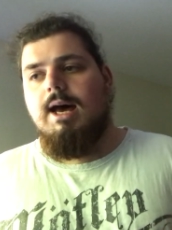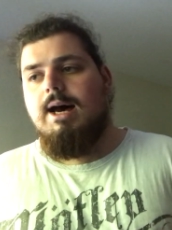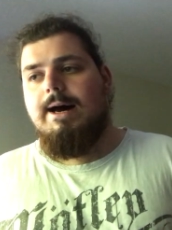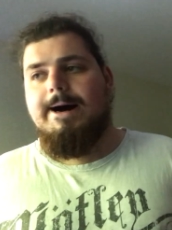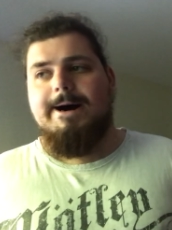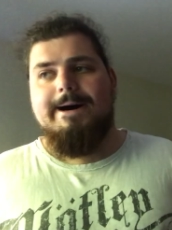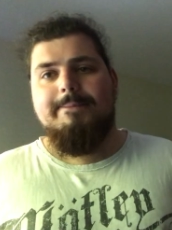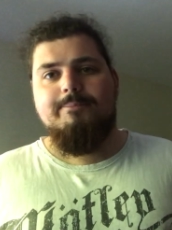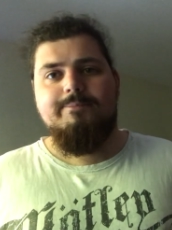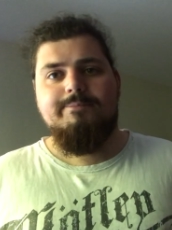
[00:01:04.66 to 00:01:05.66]

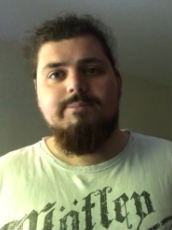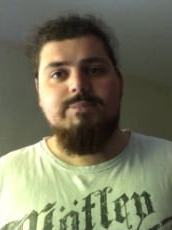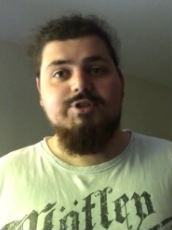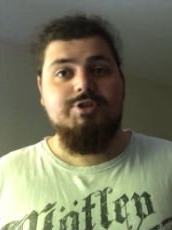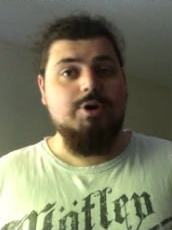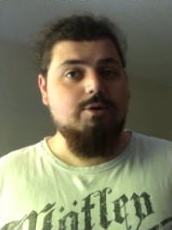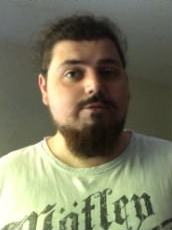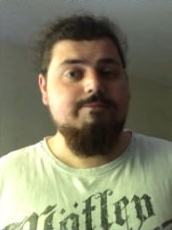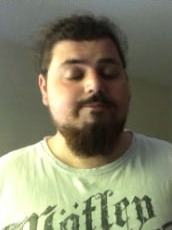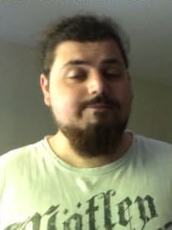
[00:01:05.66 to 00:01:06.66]
Um,
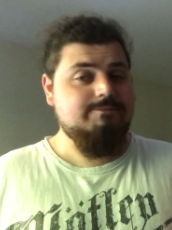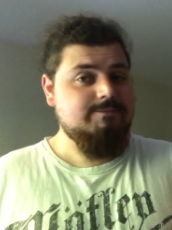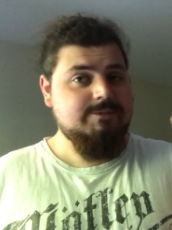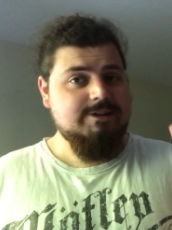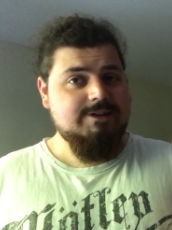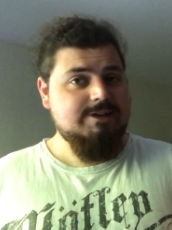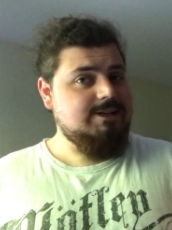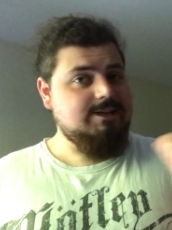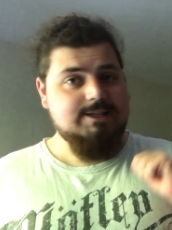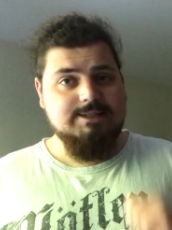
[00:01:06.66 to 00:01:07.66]
so
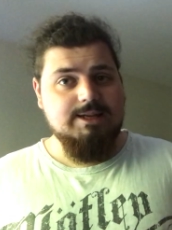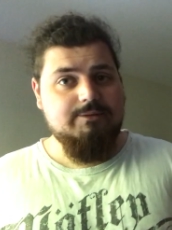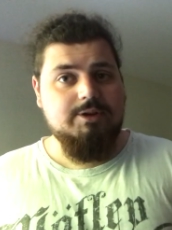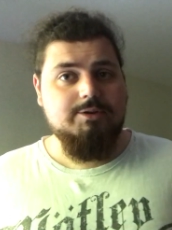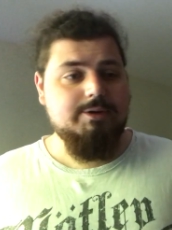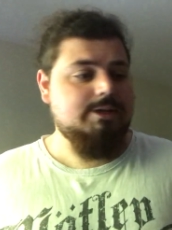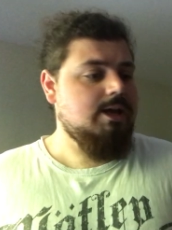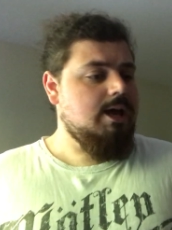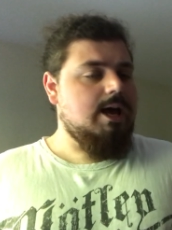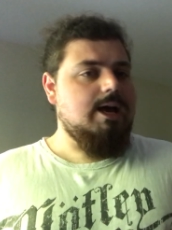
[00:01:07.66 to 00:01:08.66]
let's dive into it.
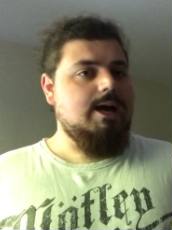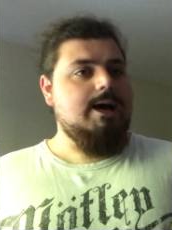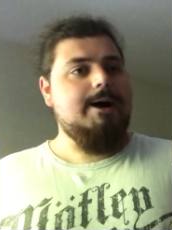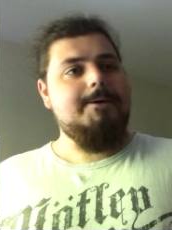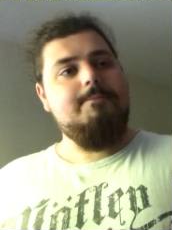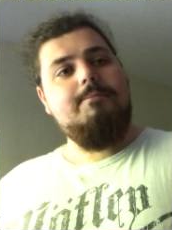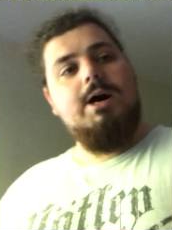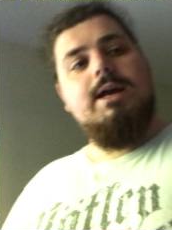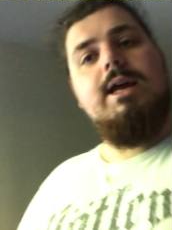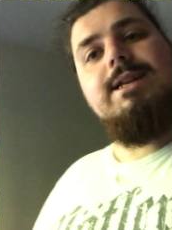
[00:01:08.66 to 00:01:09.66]

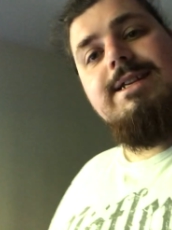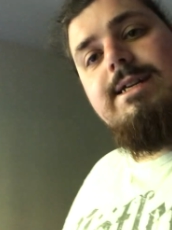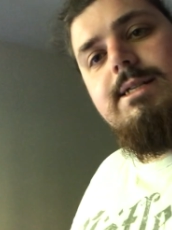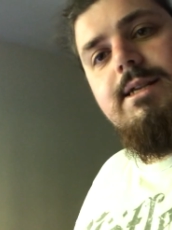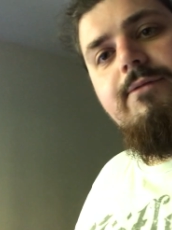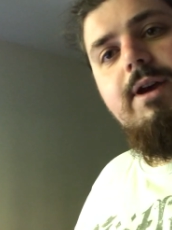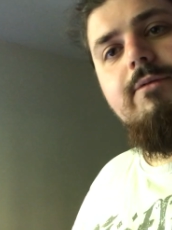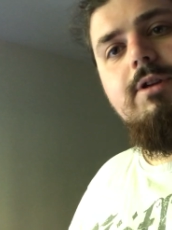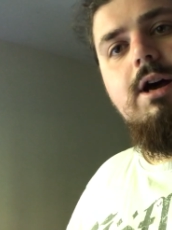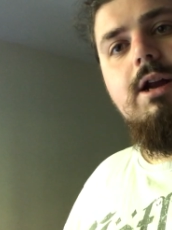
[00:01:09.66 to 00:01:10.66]
My least
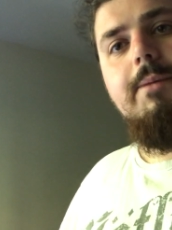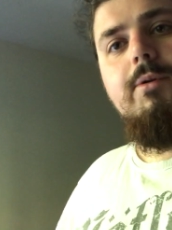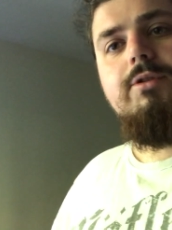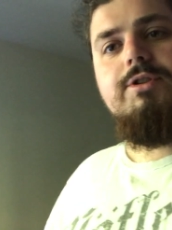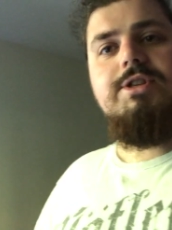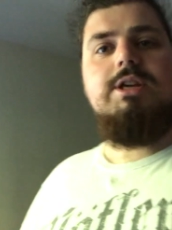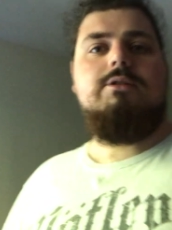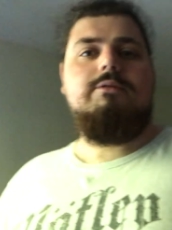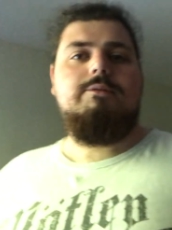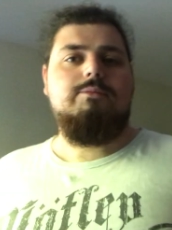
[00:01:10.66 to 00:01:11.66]
favorite Harry Potter
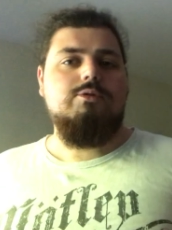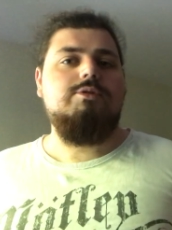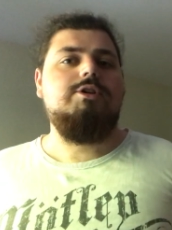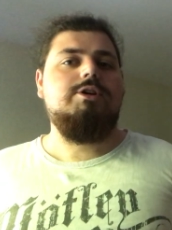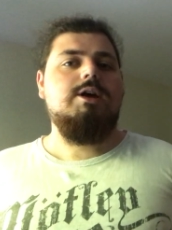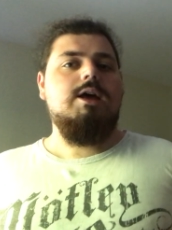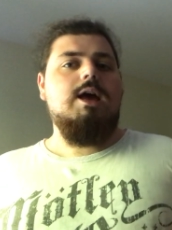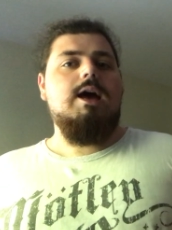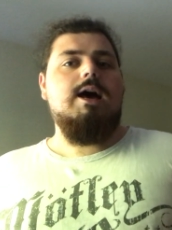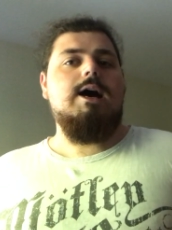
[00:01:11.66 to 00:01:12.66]
book
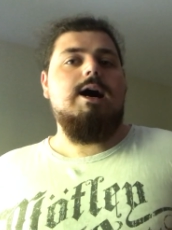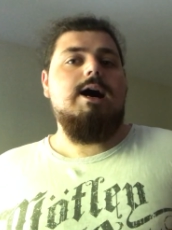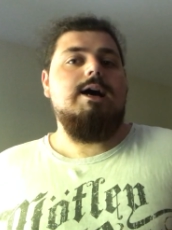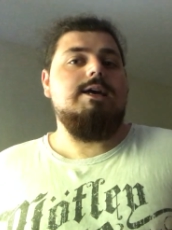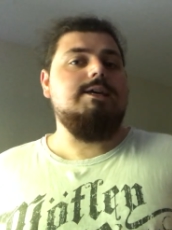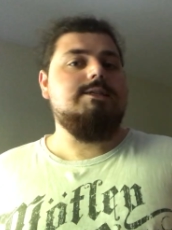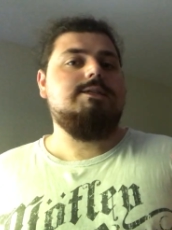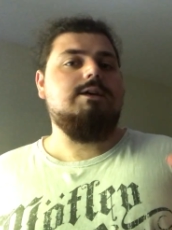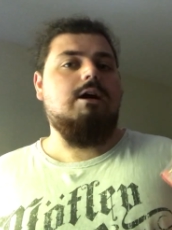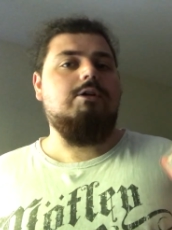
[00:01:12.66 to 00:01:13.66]

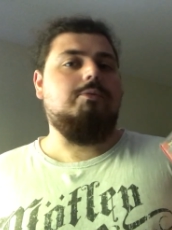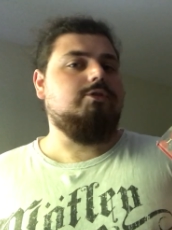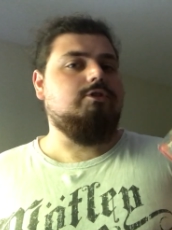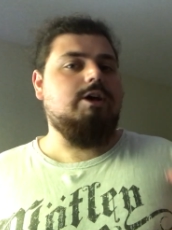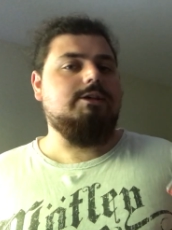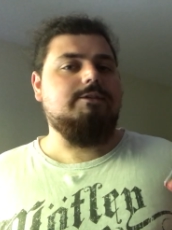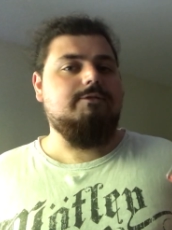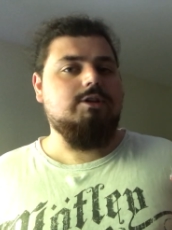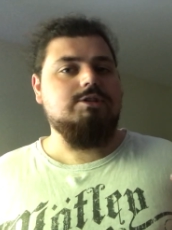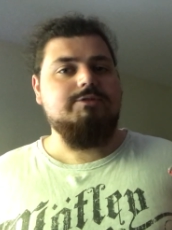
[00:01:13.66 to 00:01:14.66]
is Harry Potter and the
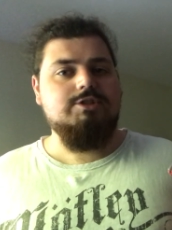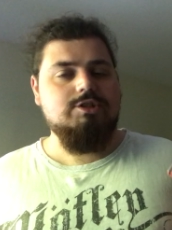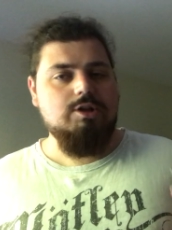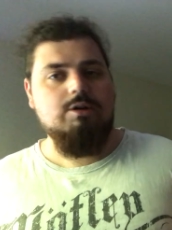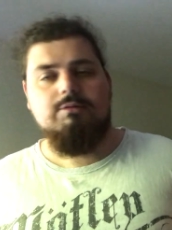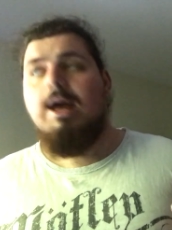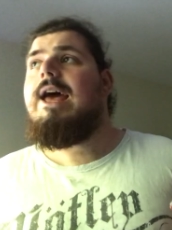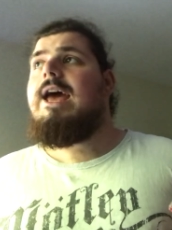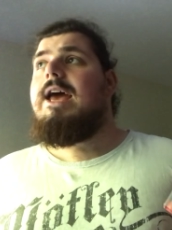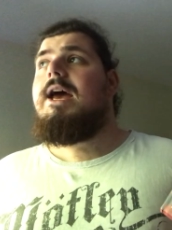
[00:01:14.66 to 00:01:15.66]
Philosopher's Stone.
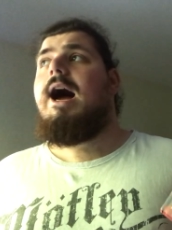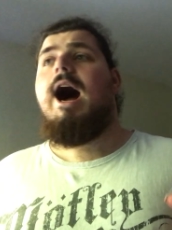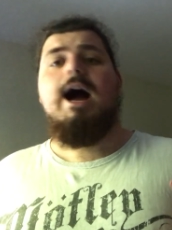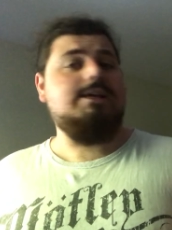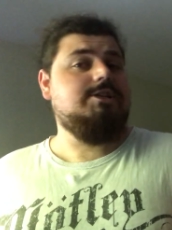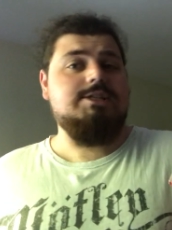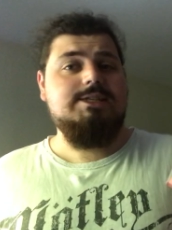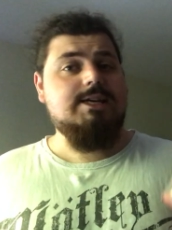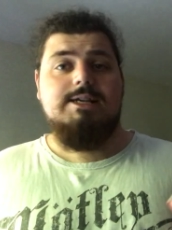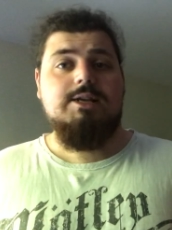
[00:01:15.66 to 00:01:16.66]
I
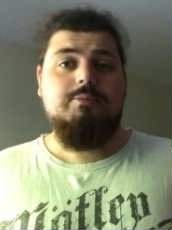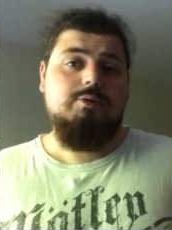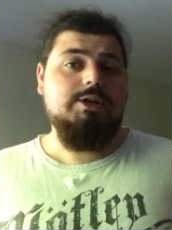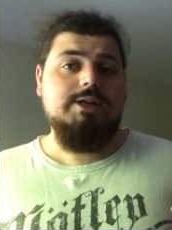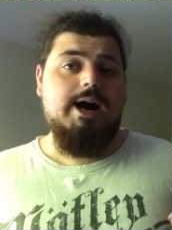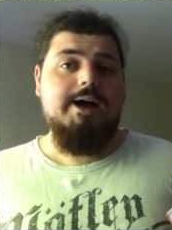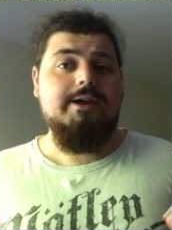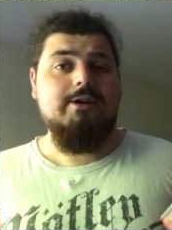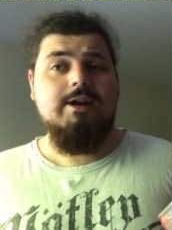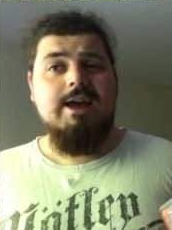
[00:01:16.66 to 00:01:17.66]
just cannot put it
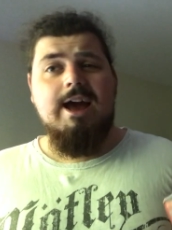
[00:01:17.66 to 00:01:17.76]
higher.